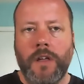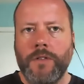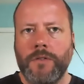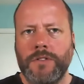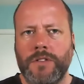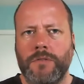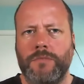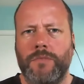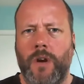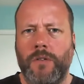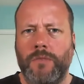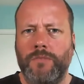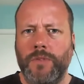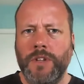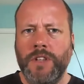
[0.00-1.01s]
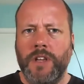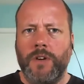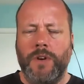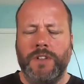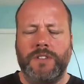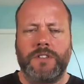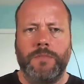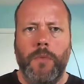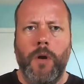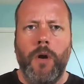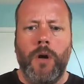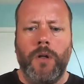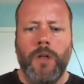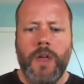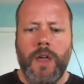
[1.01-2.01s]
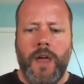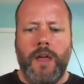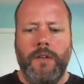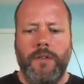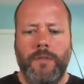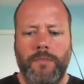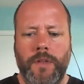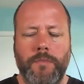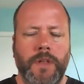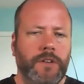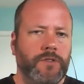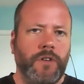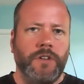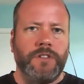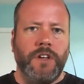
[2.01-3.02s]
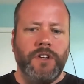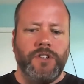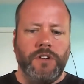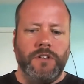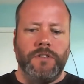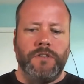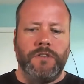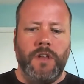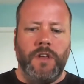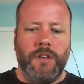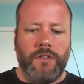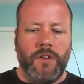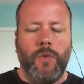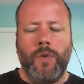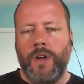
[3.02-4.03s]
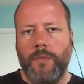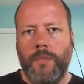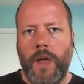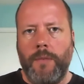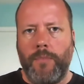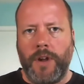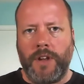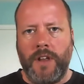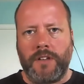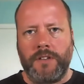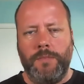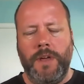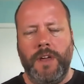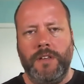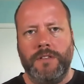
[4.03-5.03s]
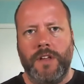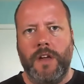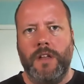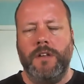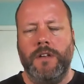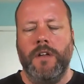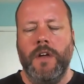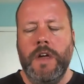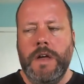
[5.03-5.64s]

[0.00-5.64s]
others are really quite small, and the miniaturization is going at breakneck speeds, and